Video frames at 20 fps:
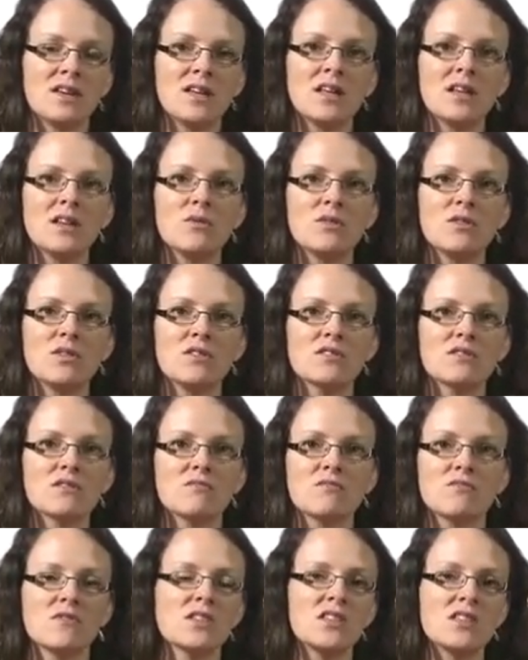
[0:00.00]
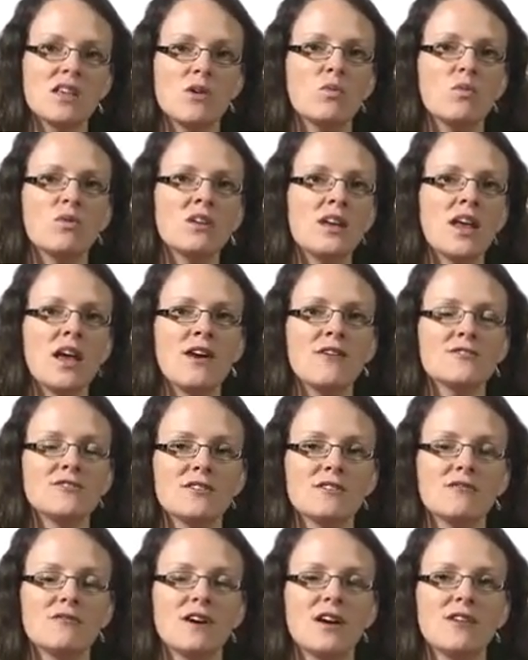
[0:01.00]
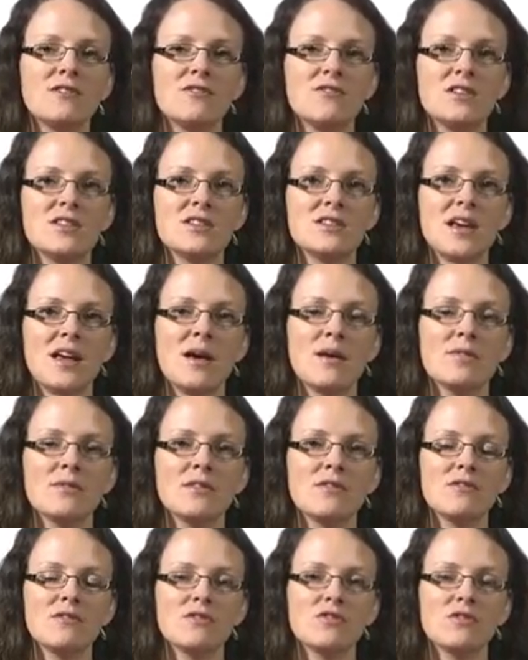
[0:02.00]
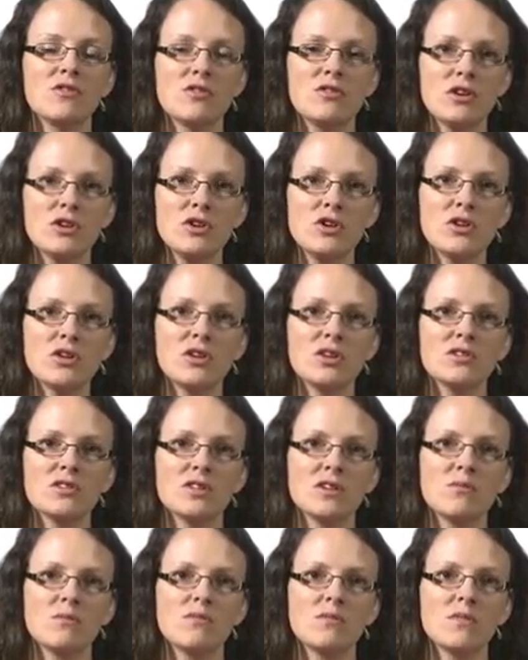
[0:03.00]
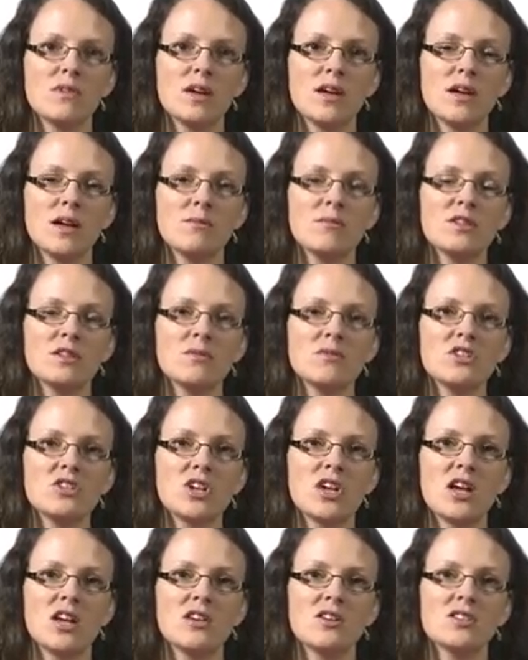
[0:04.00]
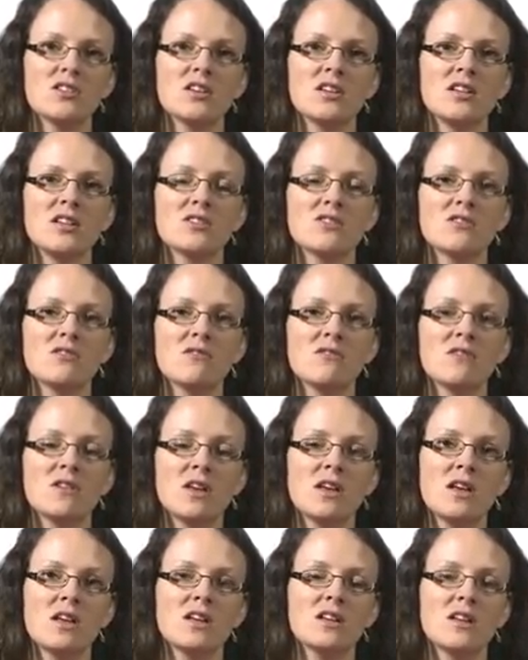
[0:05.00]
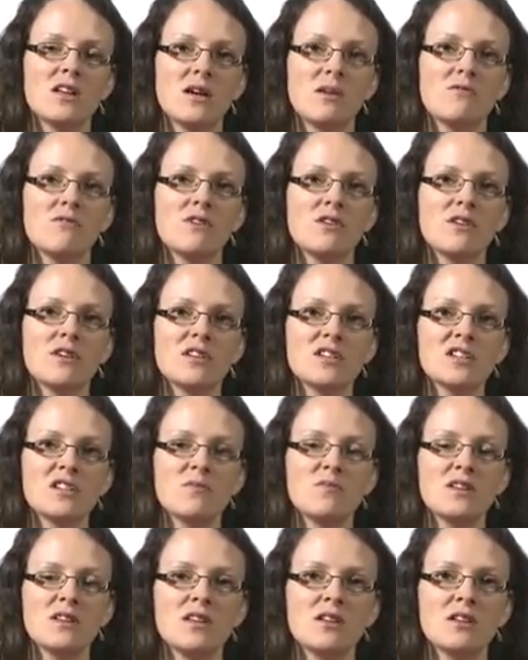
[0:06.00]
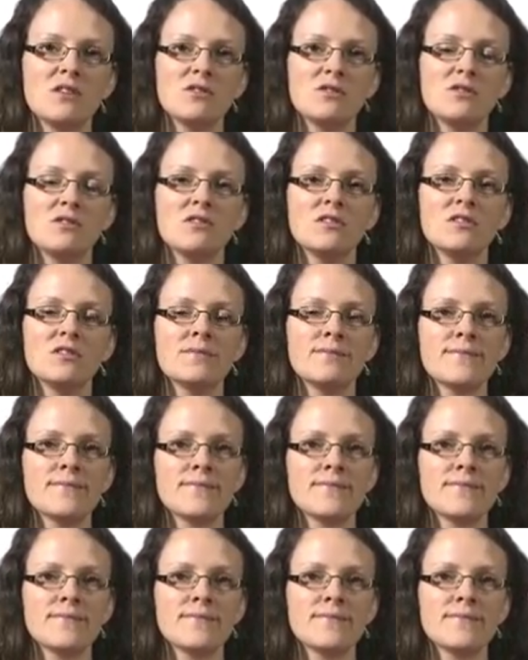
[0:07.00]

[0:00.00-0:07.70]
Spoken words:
In other words, the cell wouldn't have to divide for this to happen, for a nucleosome to be changed and a histone variant to be included.